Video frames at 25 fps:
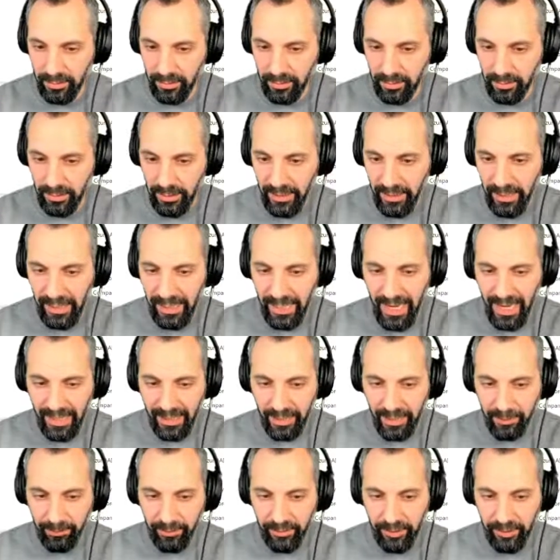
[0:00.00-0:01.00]
Hey, hi
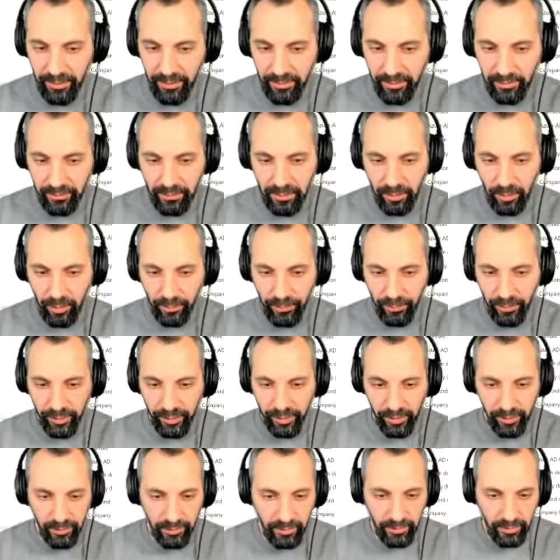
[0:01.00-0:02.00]
Caprino, hope you're
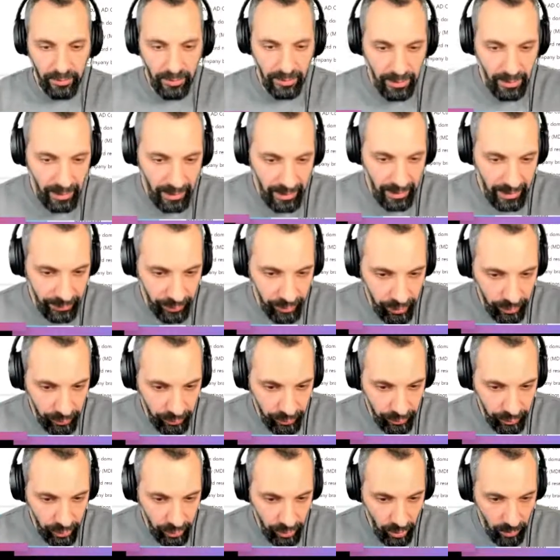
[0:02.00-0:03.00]
good. Are you going
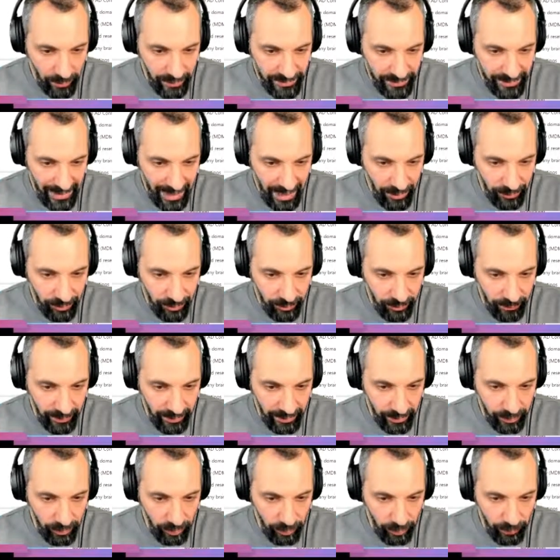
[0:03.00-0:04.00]
to show us how to
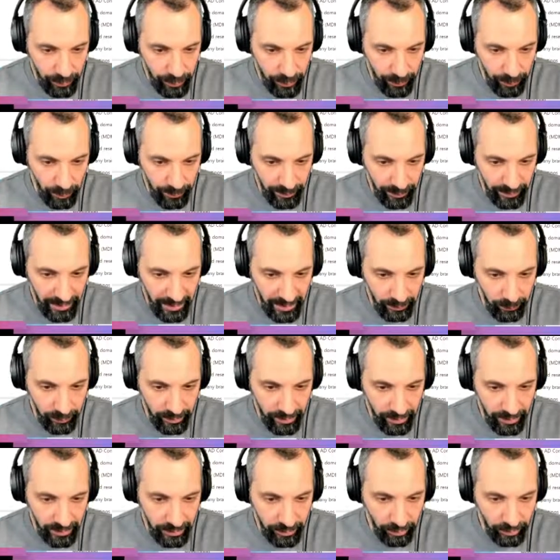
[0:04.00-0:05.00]
make groups propagate
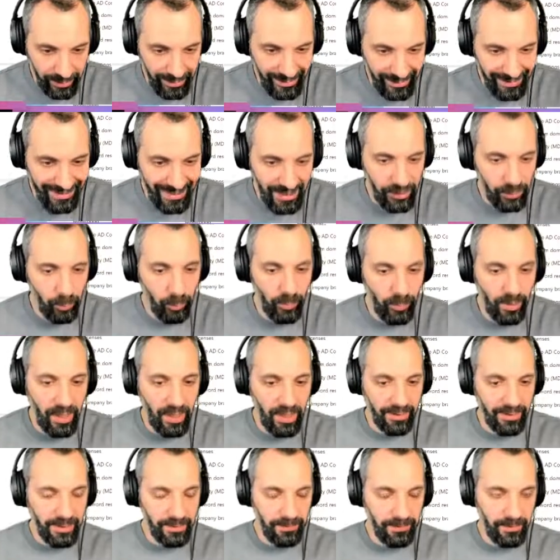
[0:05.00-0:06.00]
within the token? Yes, we
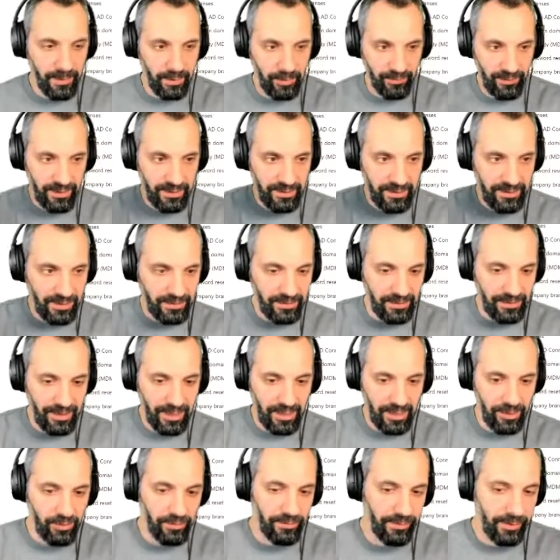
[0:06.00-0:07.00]
are. That's part of this
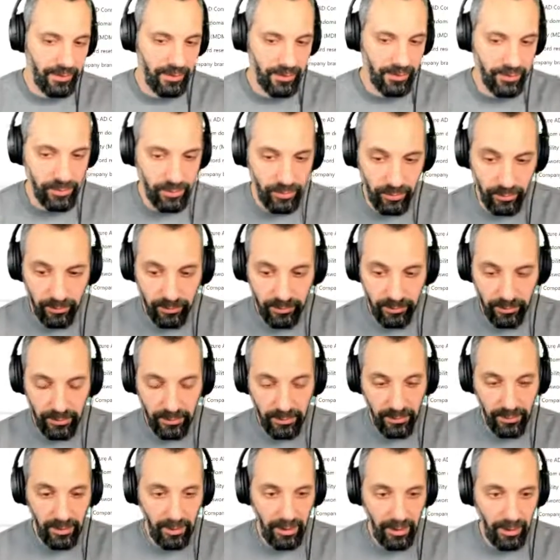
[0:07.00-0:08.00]
exercise over here. So
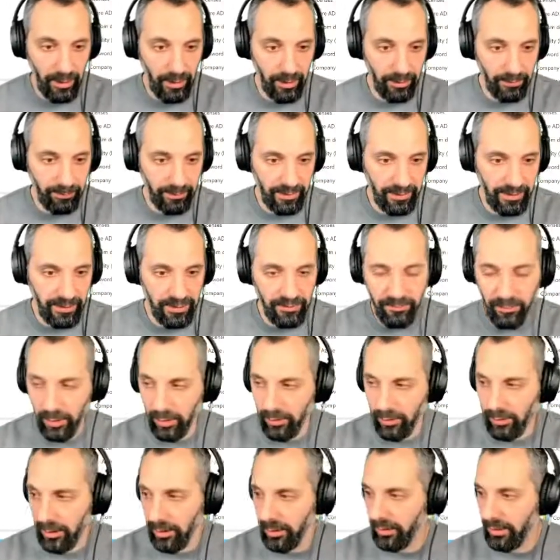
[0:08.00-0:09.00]
please
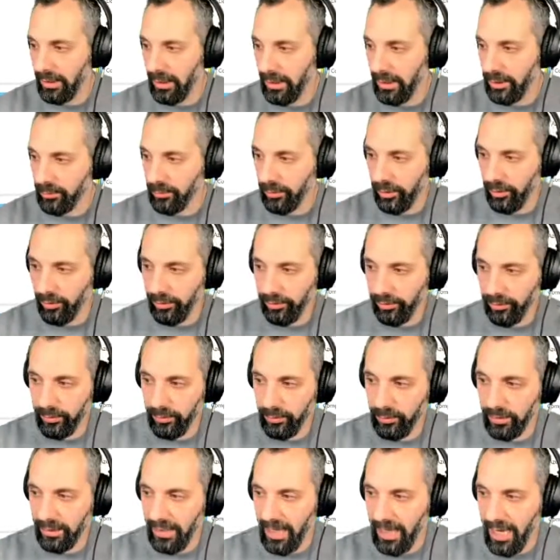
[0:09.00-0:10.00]
follow along as we go
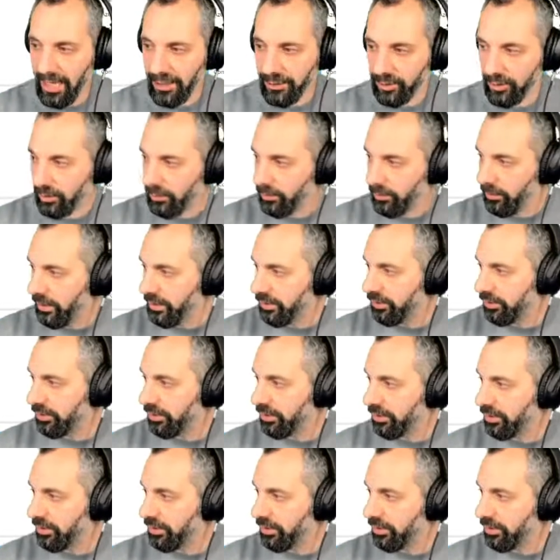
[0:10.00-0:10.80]
through and ask your questions.